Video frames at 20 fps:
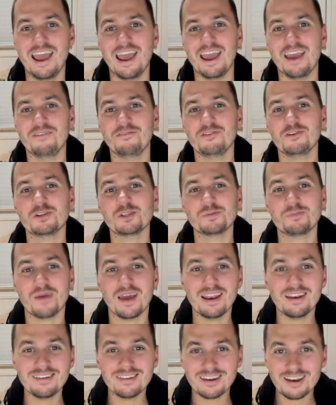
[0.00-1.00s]
If you
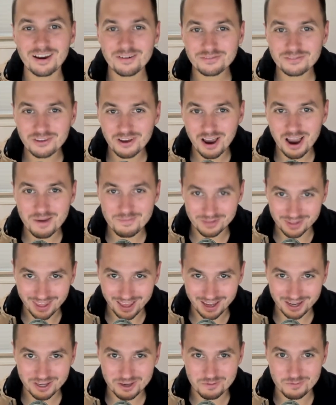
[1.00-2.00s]
spend enough time in
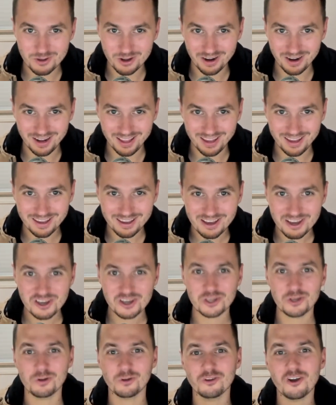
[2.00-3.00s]
that community,
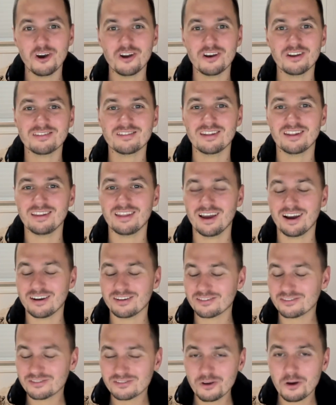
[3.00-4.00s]
you'll notice that there are
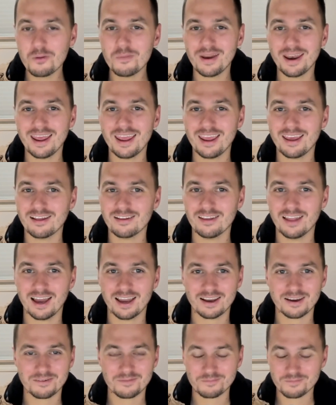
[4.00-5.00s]
so many
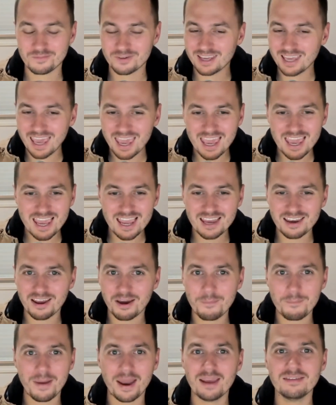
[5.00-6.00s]
like keen,
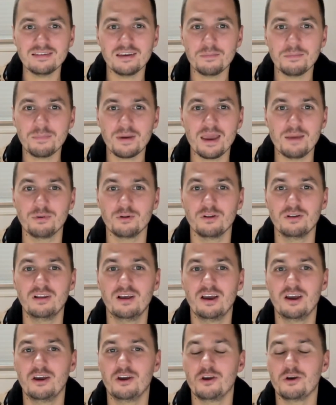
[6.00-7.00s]
amazing people
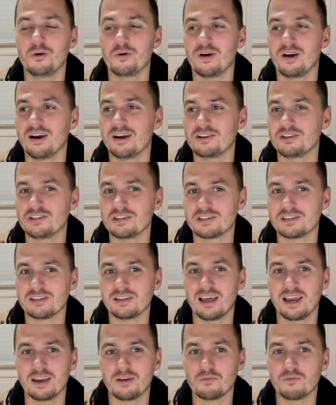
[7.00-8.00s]
who are just
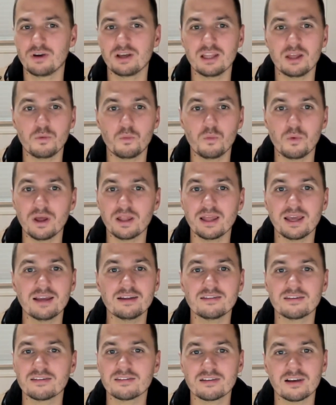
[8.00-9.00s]
like really willing
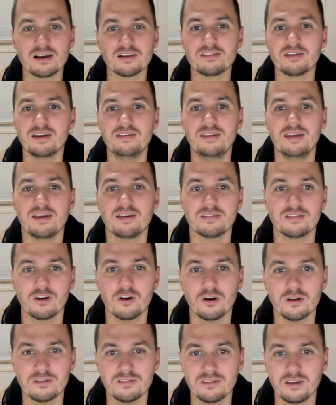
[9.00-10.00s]
to discuss ideas and
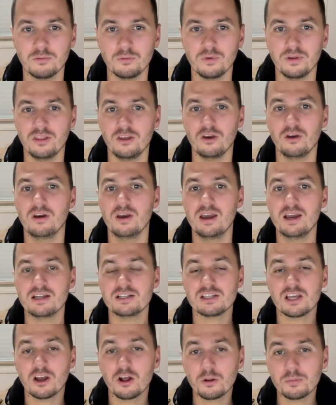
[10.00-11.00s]
concept with you
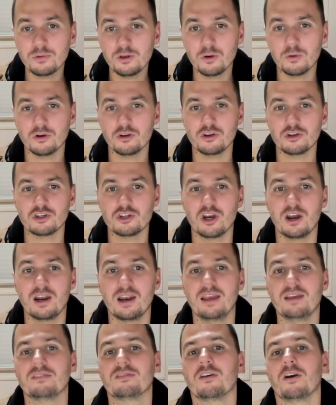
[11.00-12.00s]
to help you on your
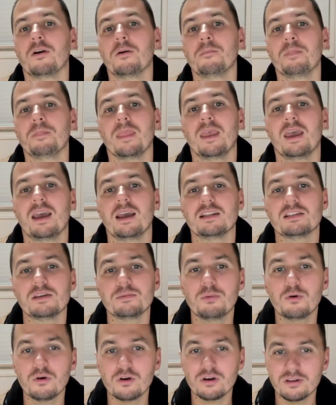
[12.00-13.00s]
journey. So, it's
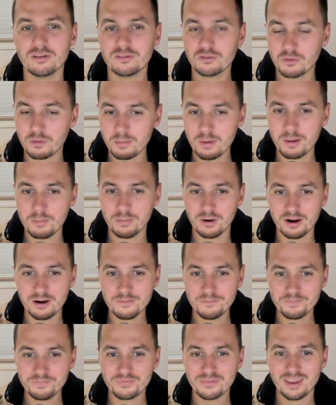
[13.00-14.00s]
important to remember
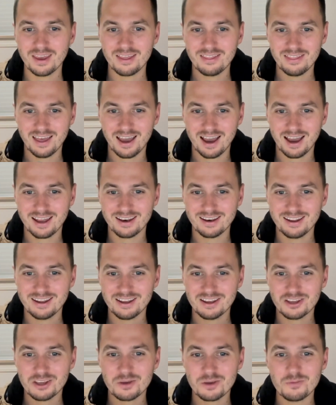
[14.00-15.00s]
that
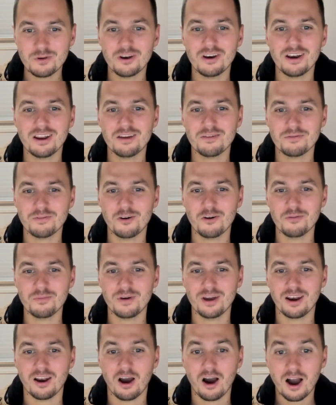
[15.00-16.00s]
community
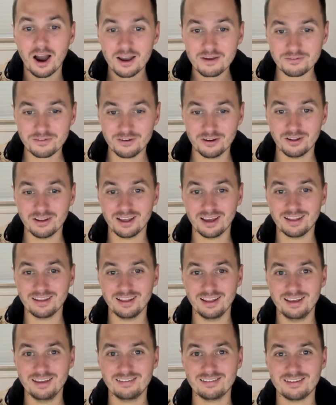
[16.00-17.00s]
involvement, I feel at
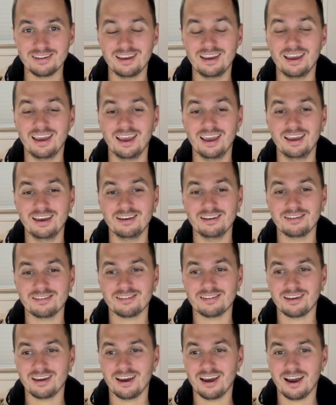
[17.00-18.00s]
least,
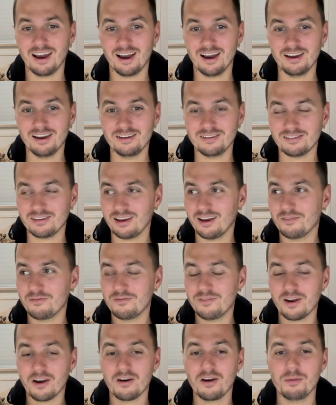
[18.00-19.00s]
is is a
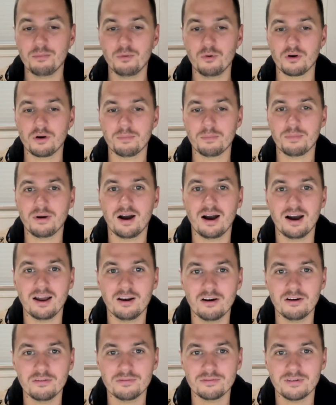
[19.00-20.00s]
very important part
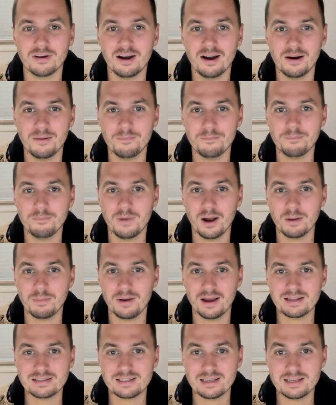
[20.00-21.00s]
of um, bug
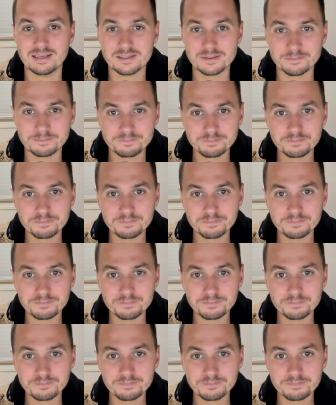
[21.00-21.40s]
bounties.